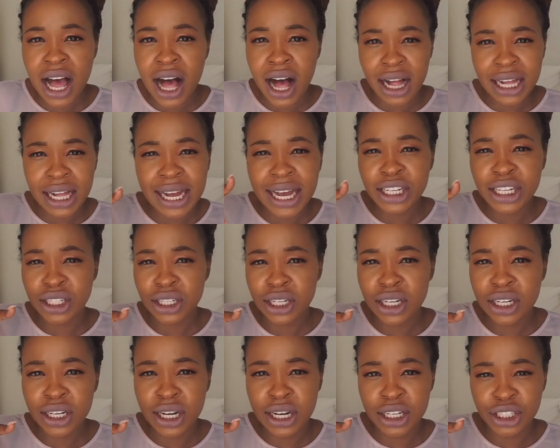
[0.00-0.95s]
I
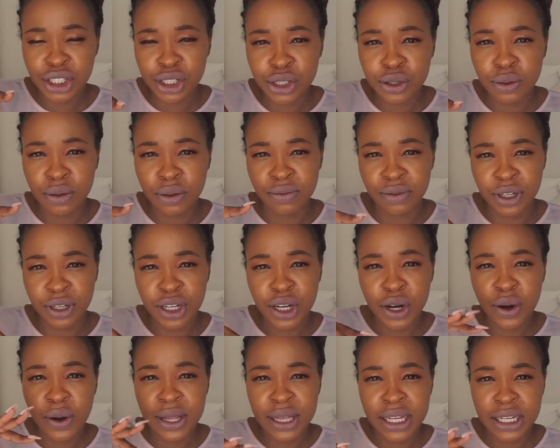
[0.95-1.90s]
actually should do a video
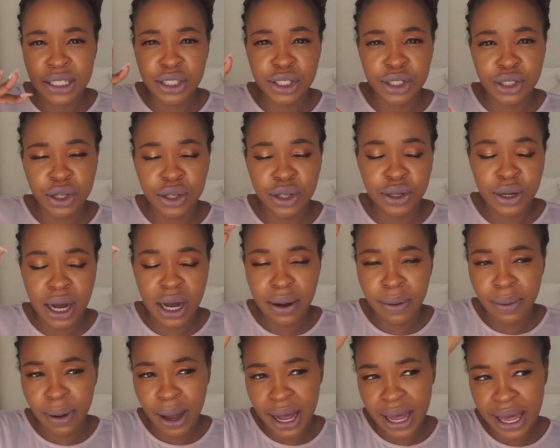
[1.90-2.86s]
on that to show you
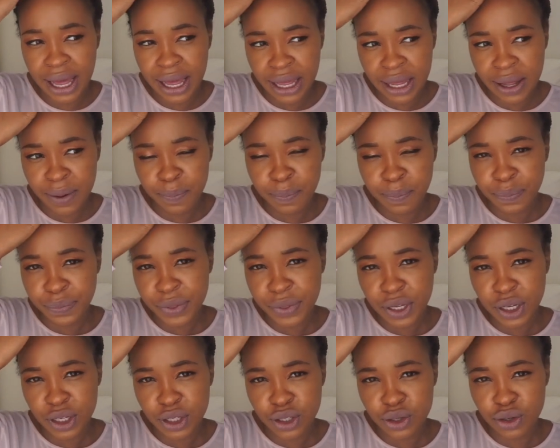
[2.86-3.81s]
how I
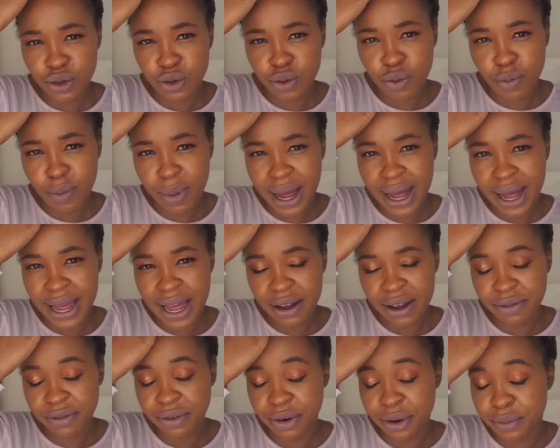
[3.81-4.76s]
do my
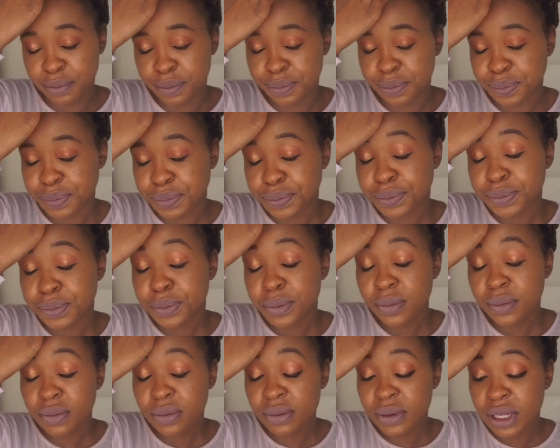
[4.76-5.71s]
afro.
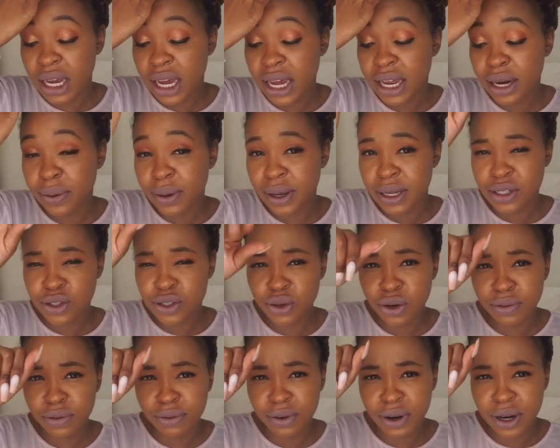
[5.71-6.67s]
Anyway,
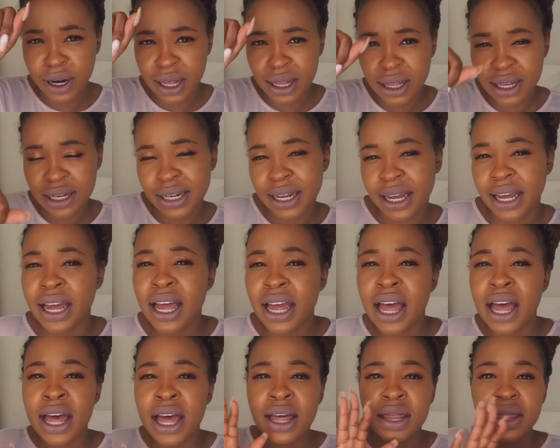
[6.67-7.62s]
story for another day.
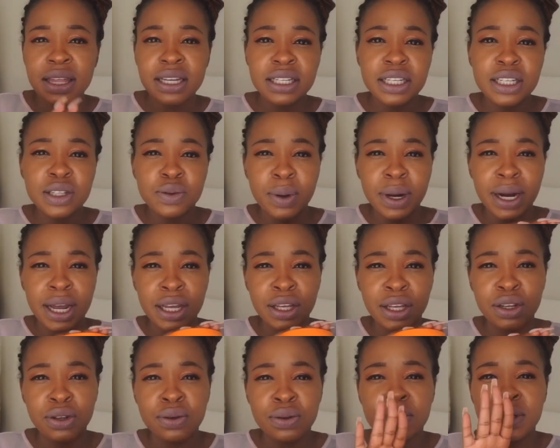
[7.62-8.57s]
This is what I
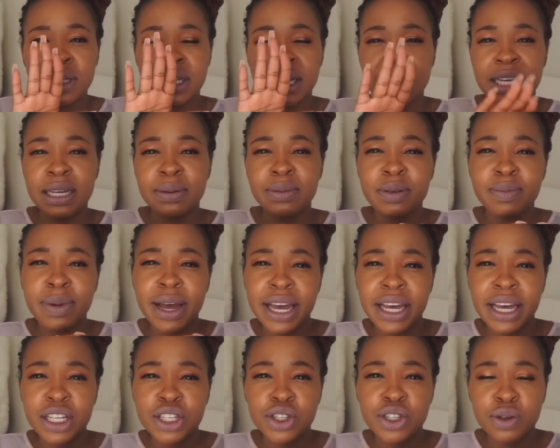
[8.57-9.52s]
use. It keeps my
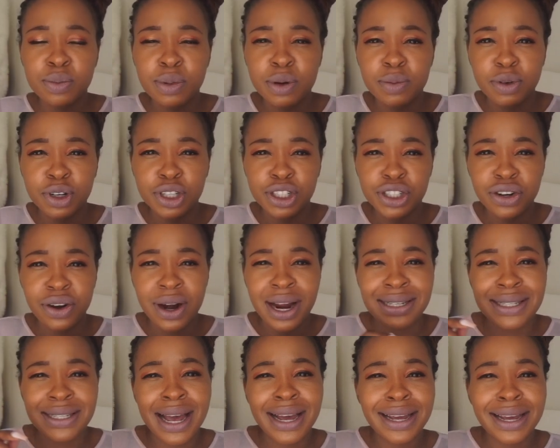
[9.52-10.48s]
hair super
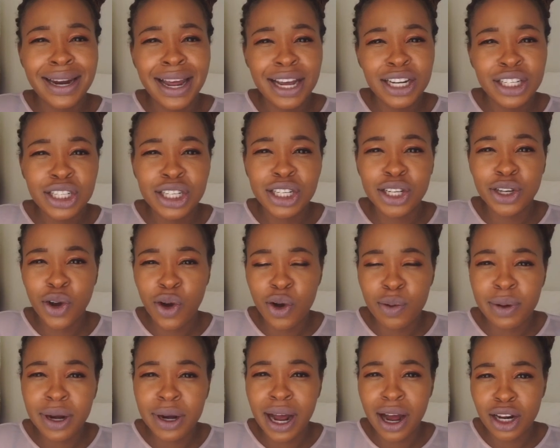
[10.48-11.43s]
moisturized. I can actually
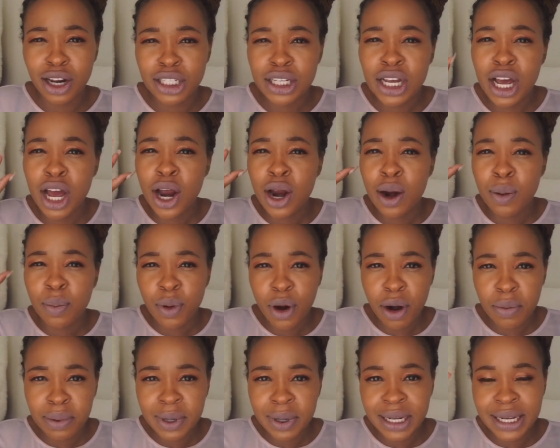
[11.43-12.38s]
comb it out
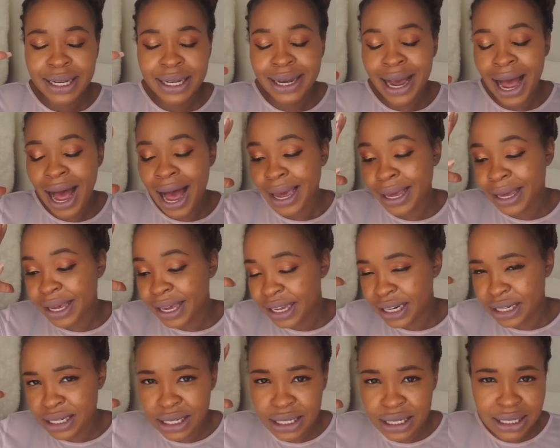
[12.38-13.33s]
properly. I
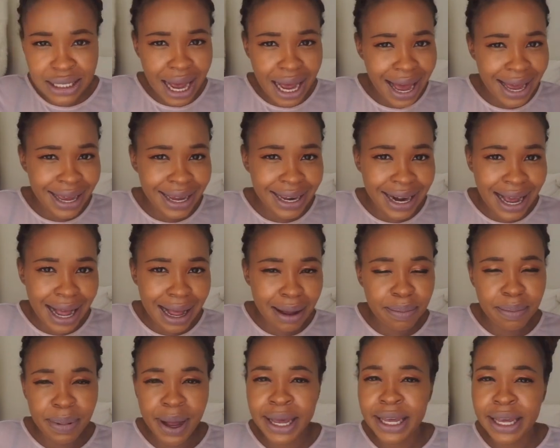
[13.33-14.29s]
can tie it up.
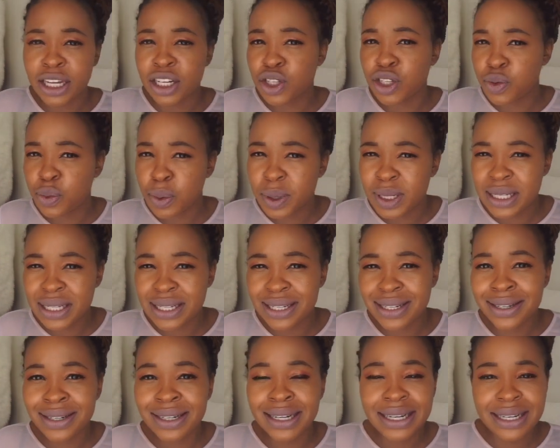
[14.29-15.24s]
I can twist
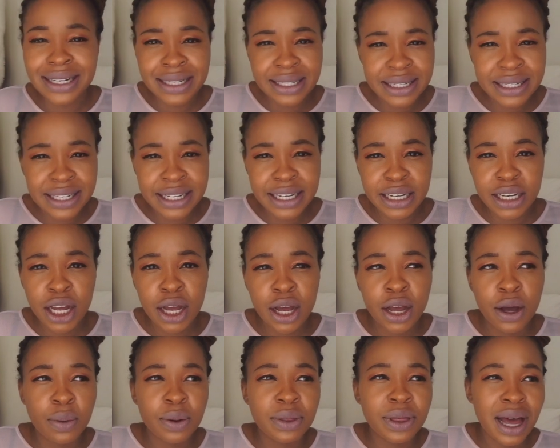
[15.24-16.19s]
it easily
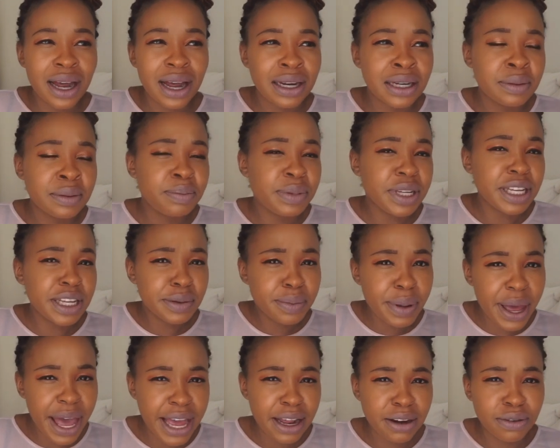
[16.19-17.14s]
without it being
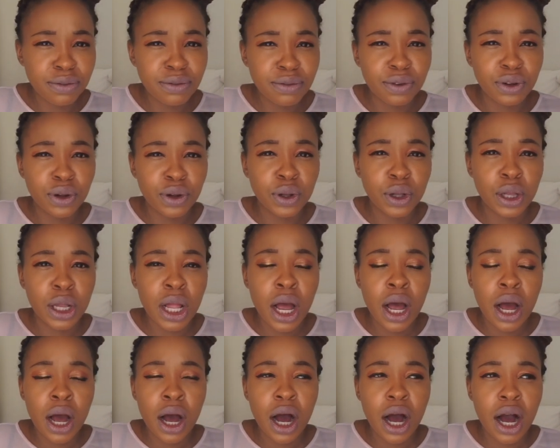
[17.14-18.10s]
painful
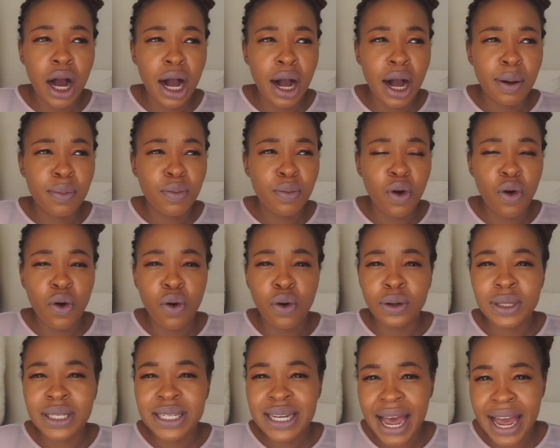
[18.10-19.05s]
or
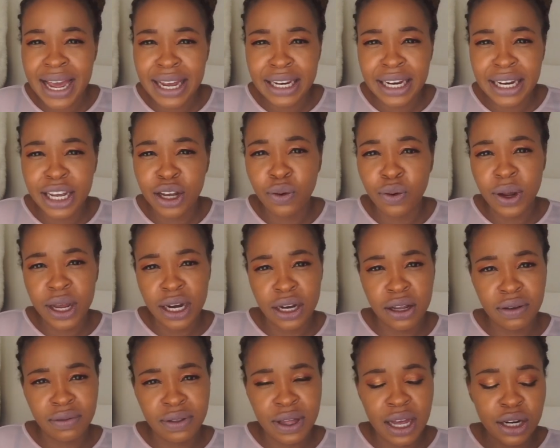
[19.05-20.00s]
tangling or any
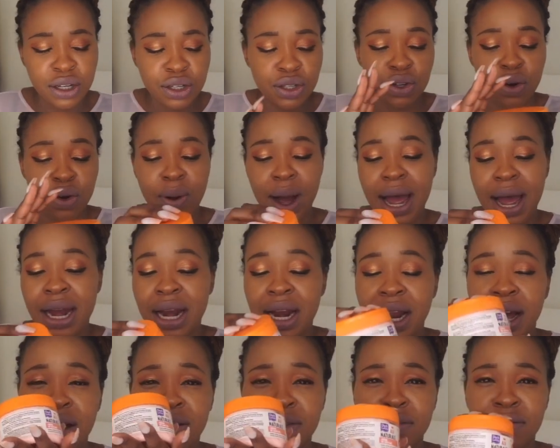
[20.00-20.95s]
of that. So I
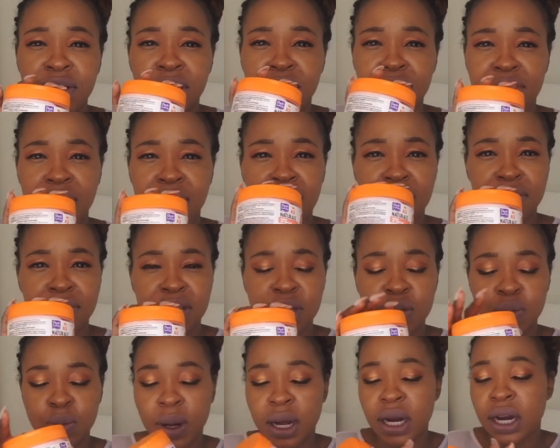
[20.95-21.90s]
love, love, love
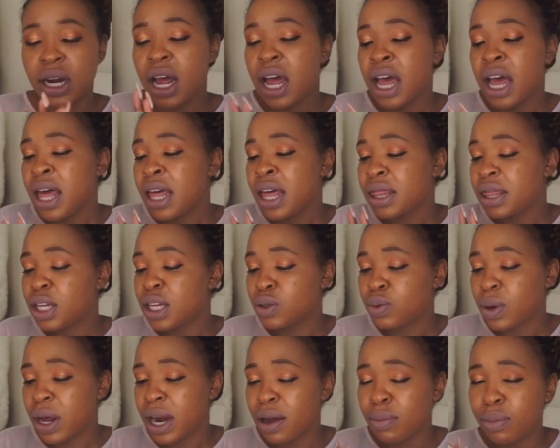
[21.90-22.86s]
this one. This
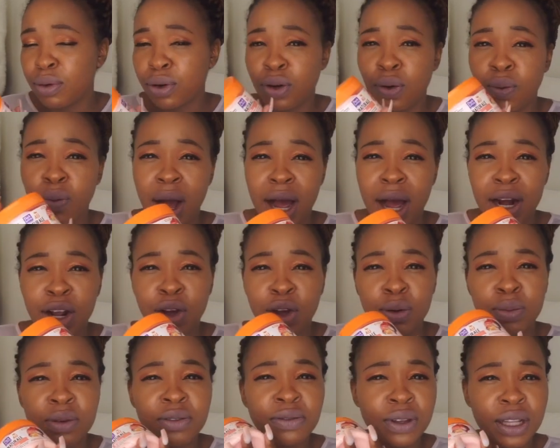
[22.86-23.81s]
one I bought a while ago
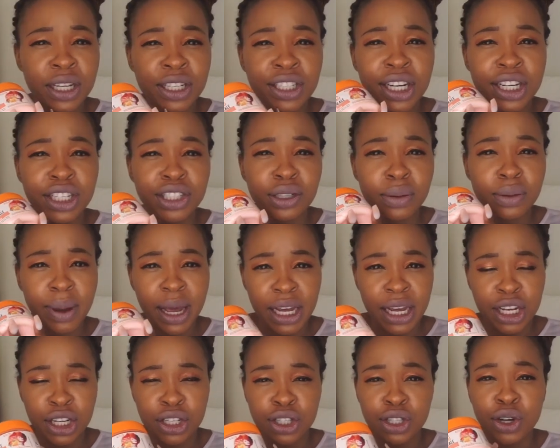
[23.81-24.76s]
before they changed the
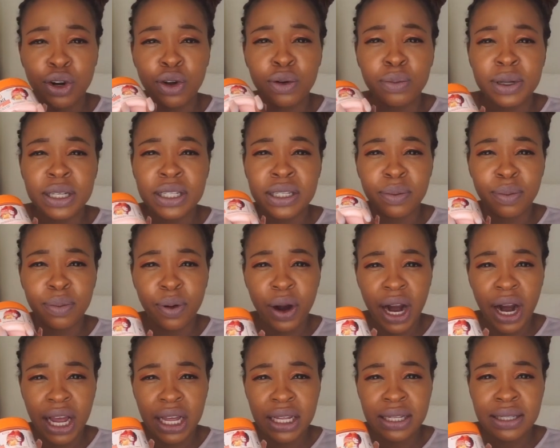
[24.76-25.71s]
package, so don't be
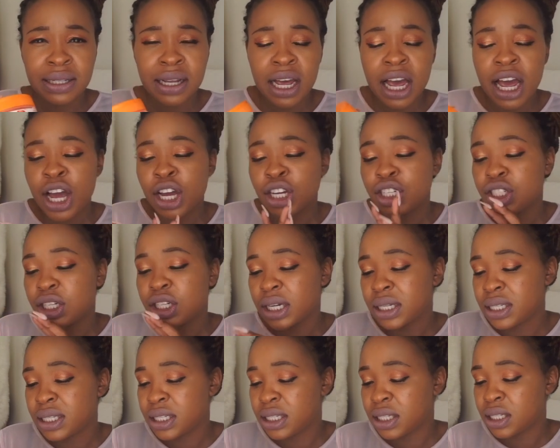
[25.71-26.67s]
surprised.
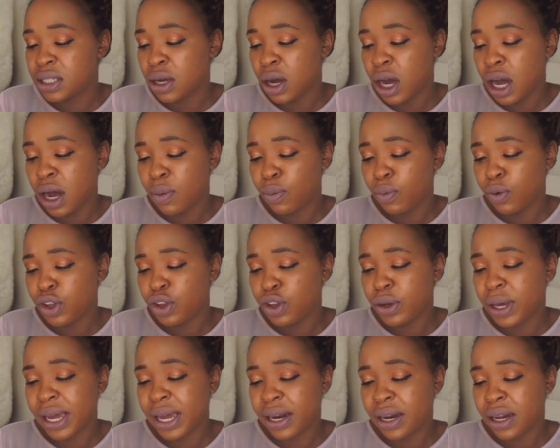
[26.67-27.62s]
Just when you
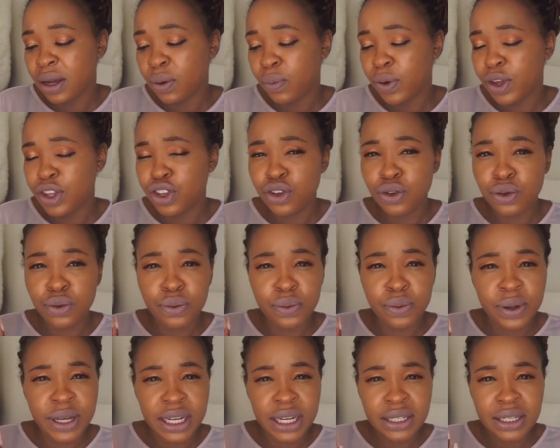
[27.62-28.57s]
get
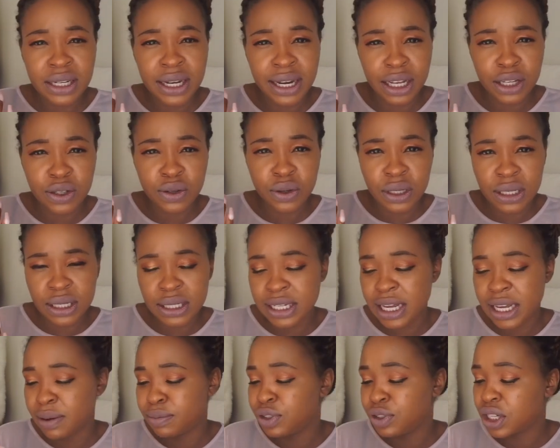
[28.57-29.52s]
to Clicks or
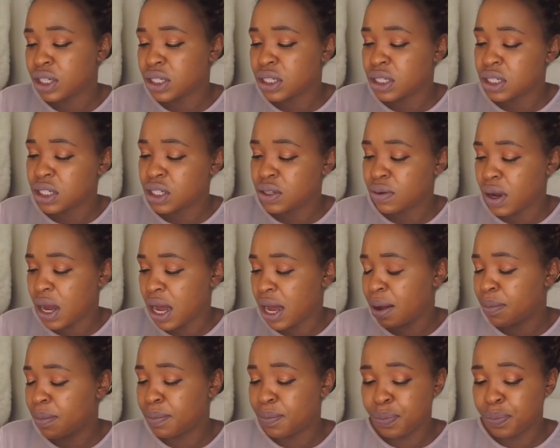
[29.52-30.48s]
Dis-Chem, just
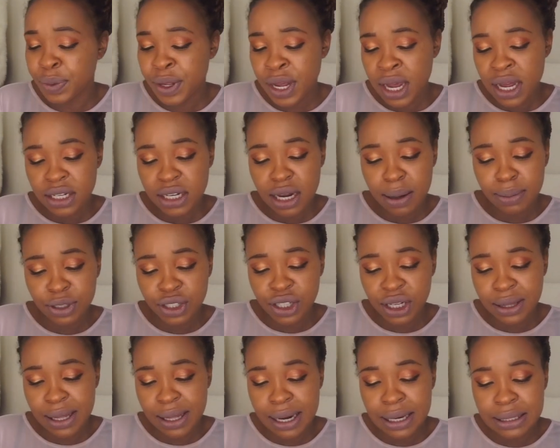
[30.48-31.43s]
double
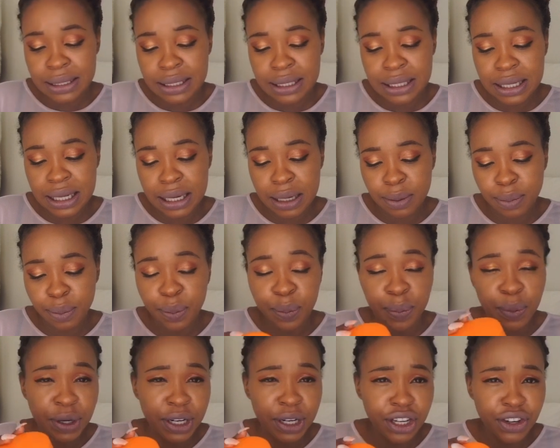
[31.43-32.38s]
check that it's the
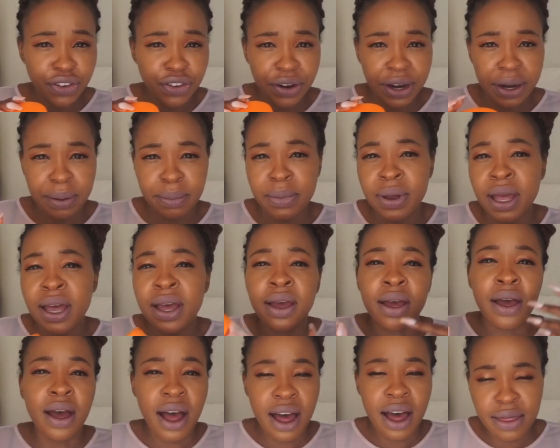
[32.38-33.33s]
pudding cream,
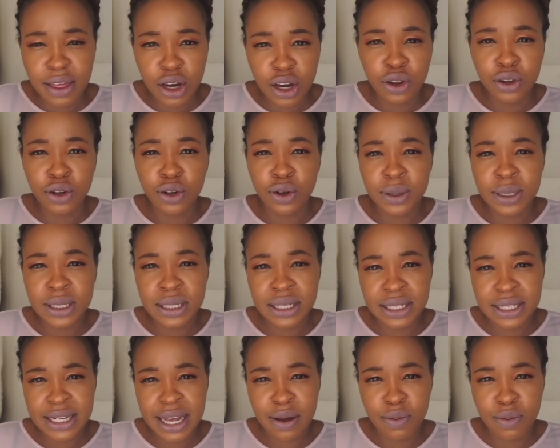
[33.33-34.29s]
and then you'll know it's the
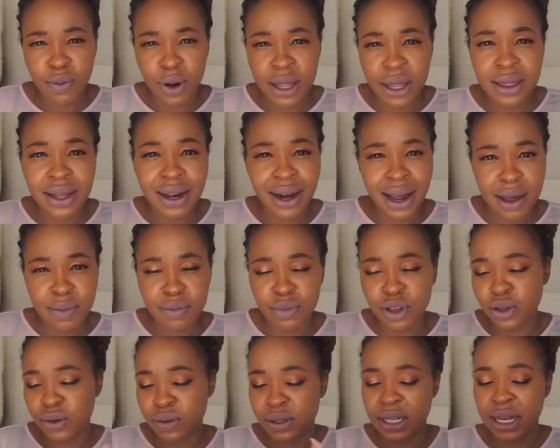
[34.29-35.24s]
same one that I'm
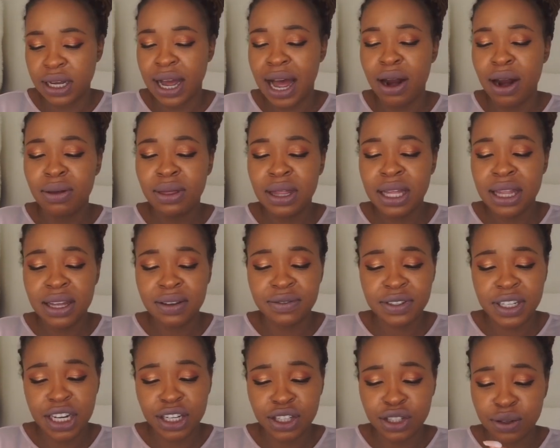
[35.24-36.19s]
using. I don't think they've
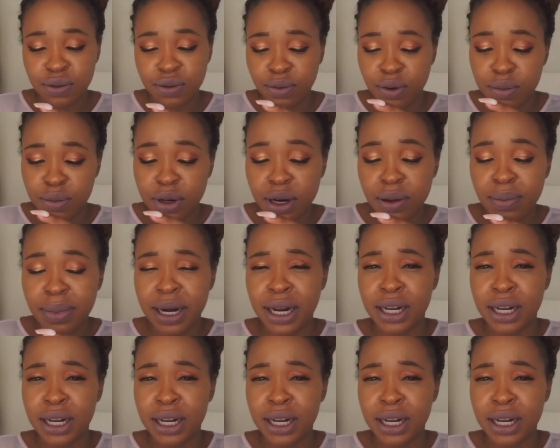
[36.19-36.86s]
changed the formula, but